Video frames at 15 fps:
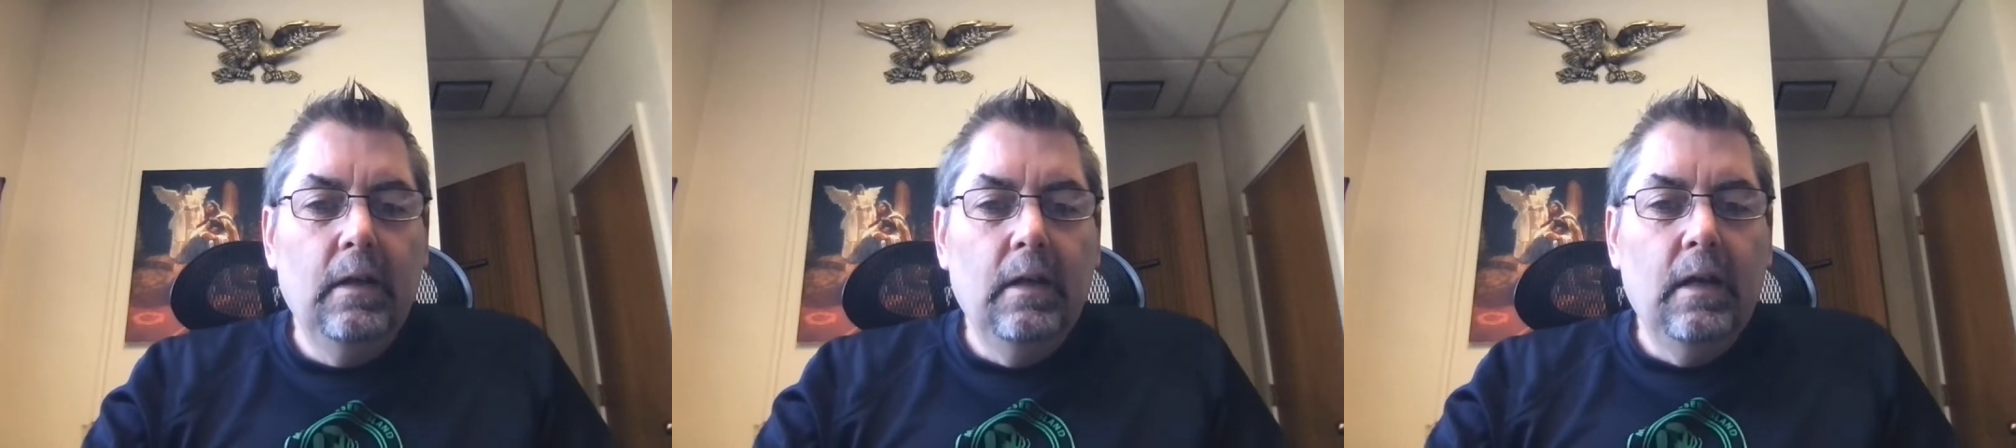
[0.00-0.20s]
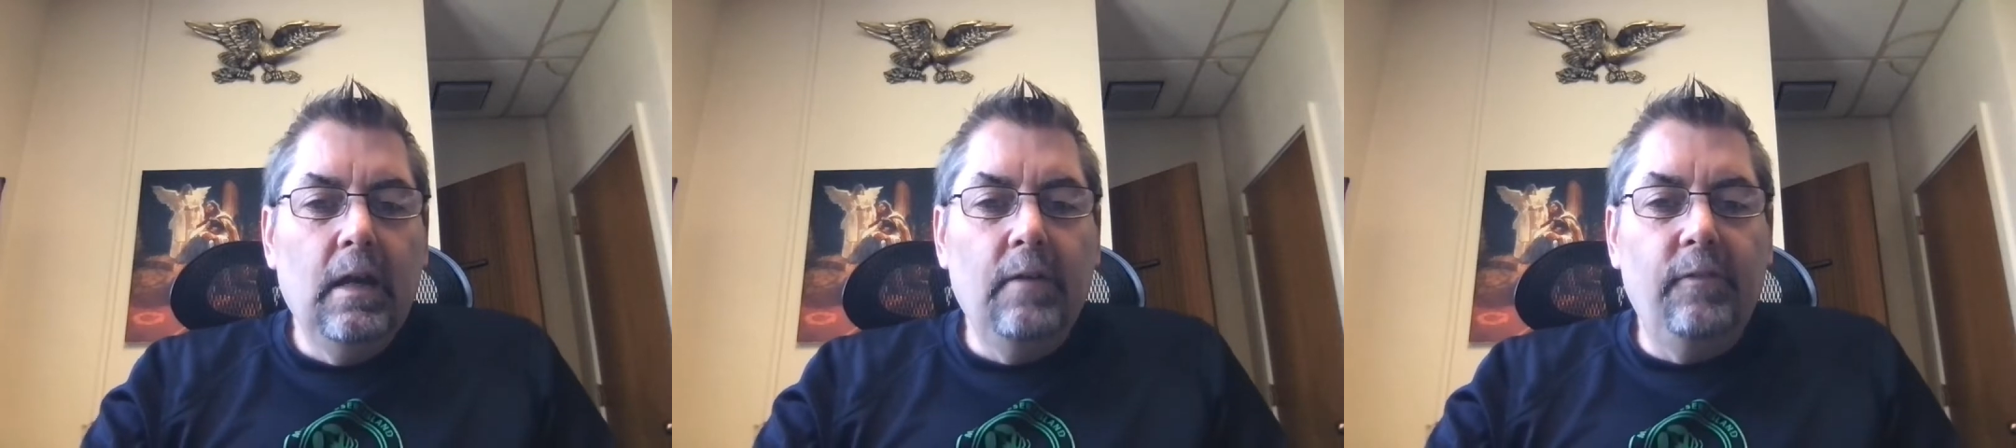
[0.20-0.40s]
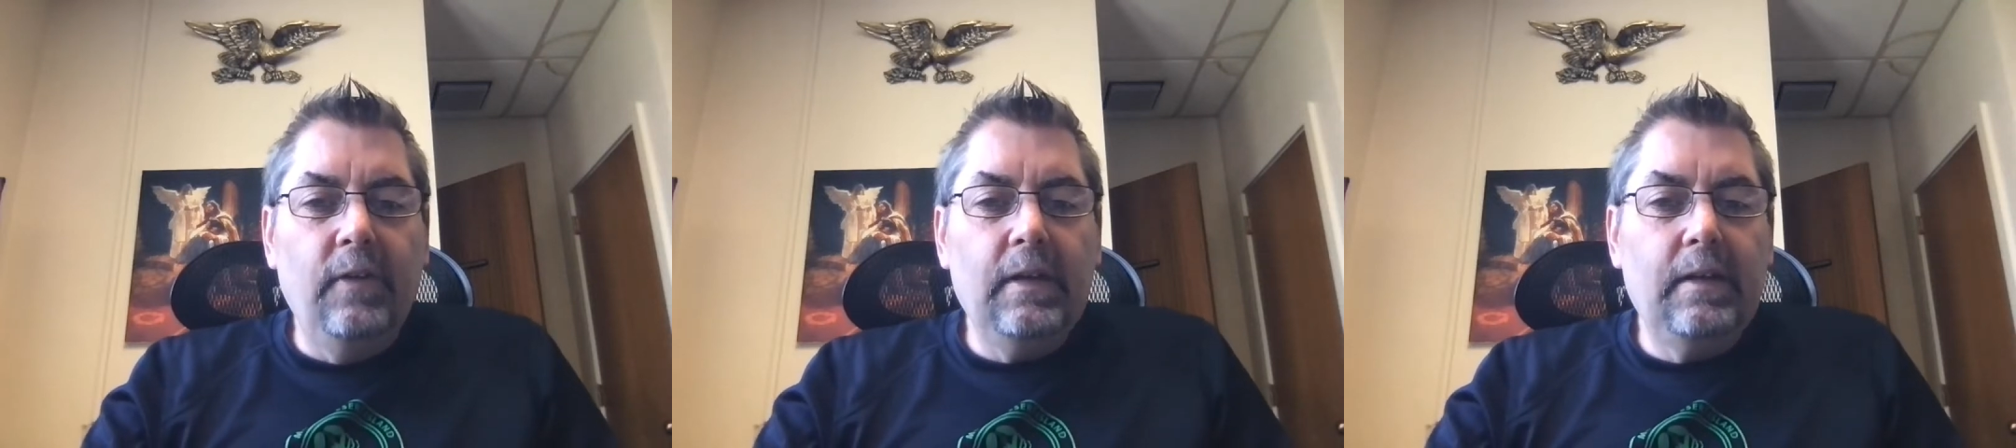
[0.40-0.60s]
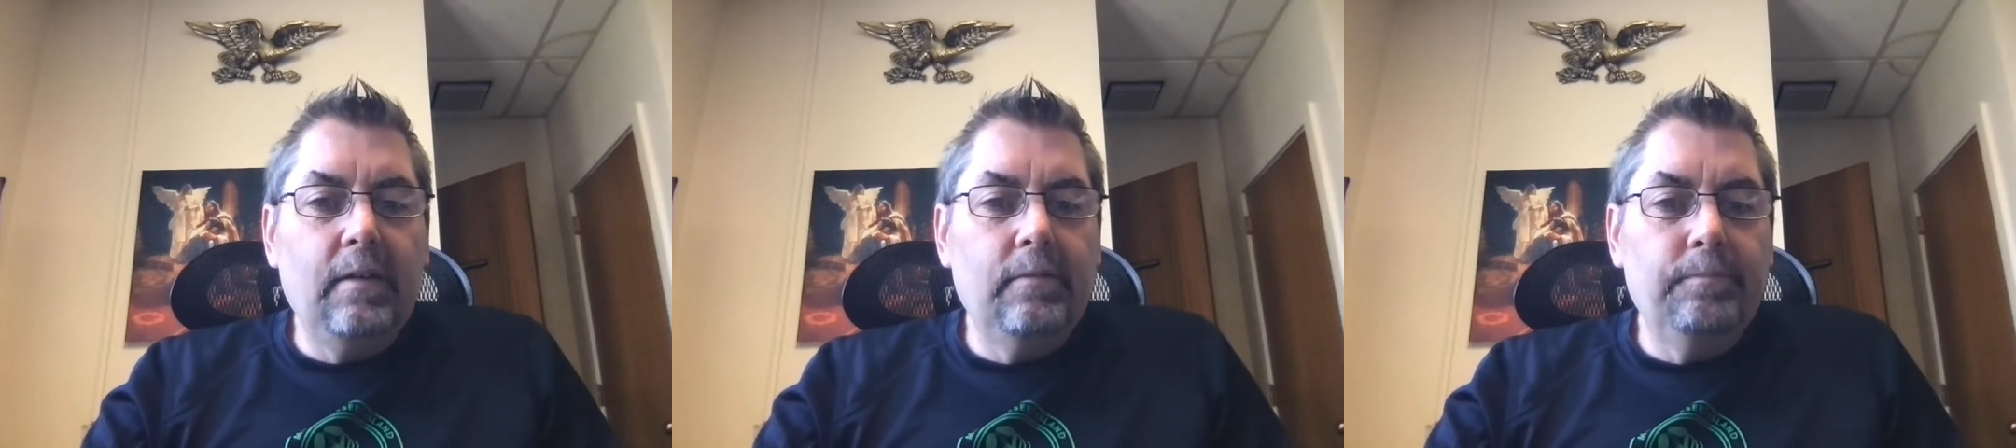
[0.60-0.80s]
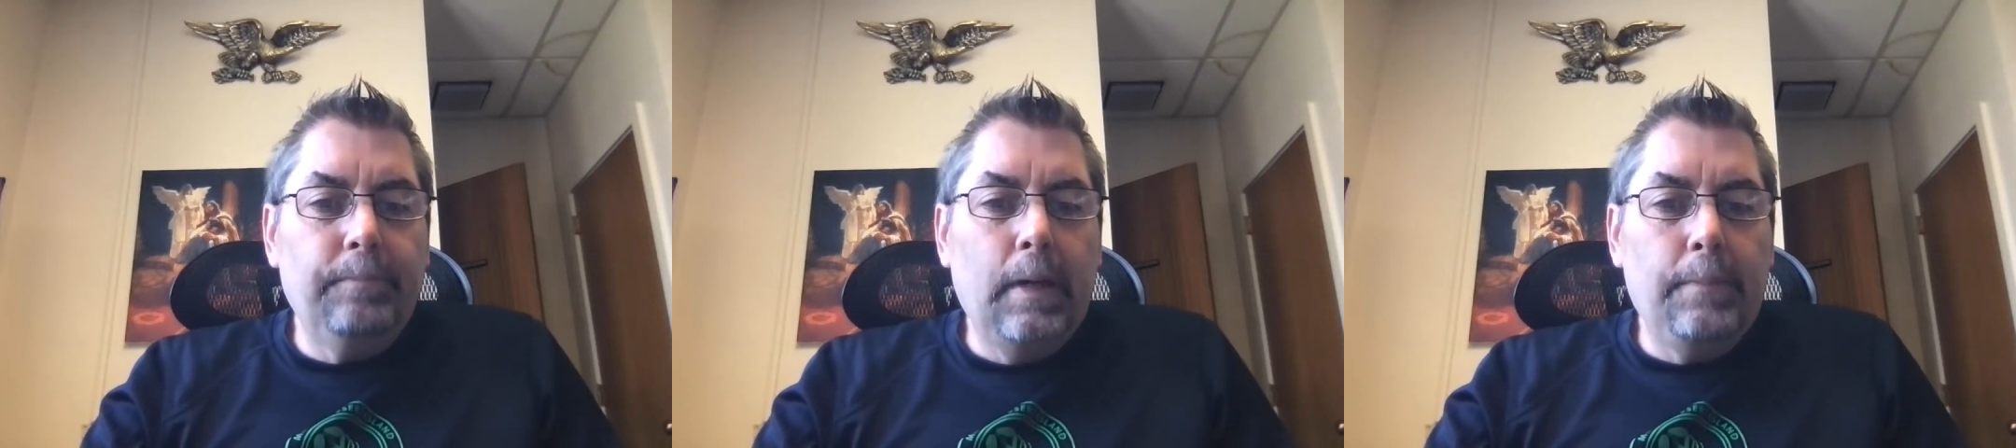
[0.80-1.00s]
if we
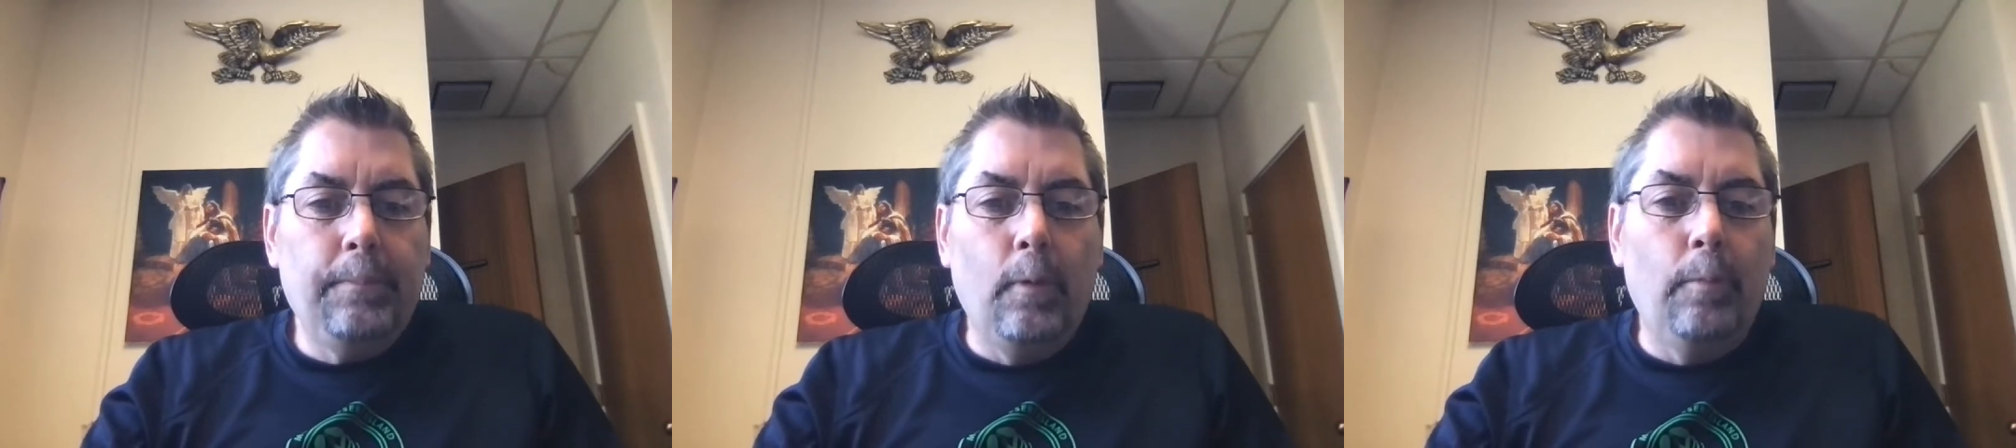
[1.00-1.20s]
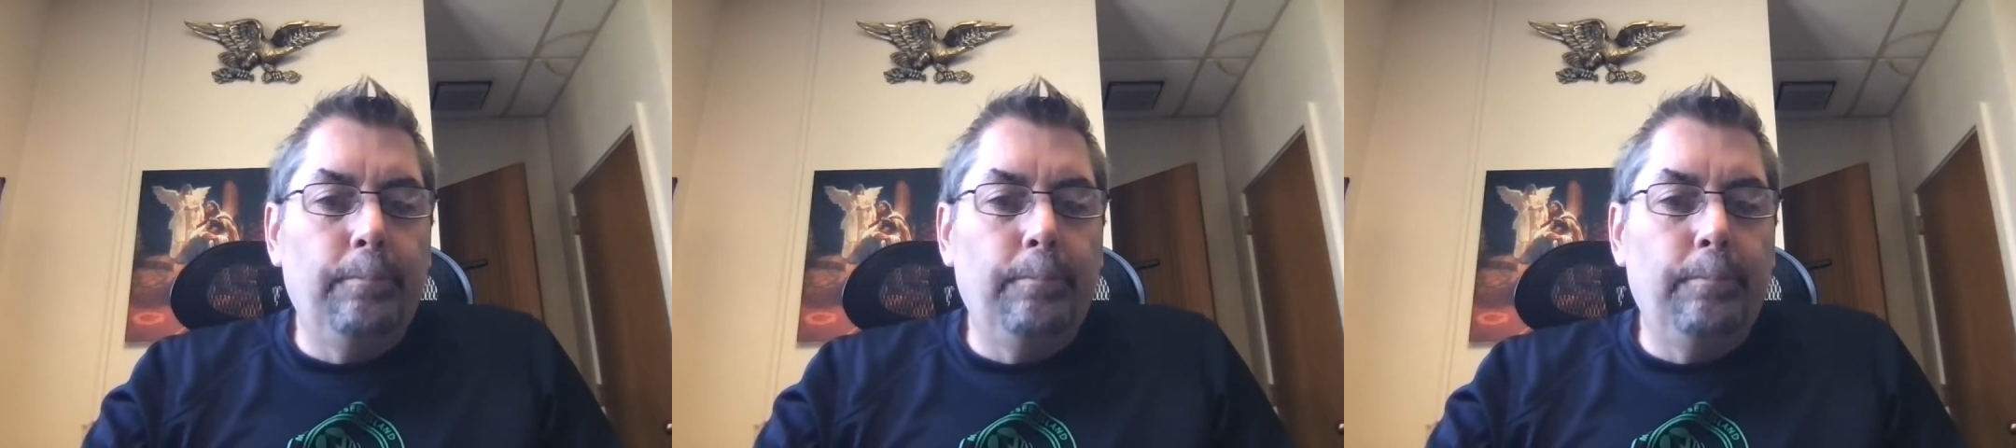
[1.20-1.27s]
get people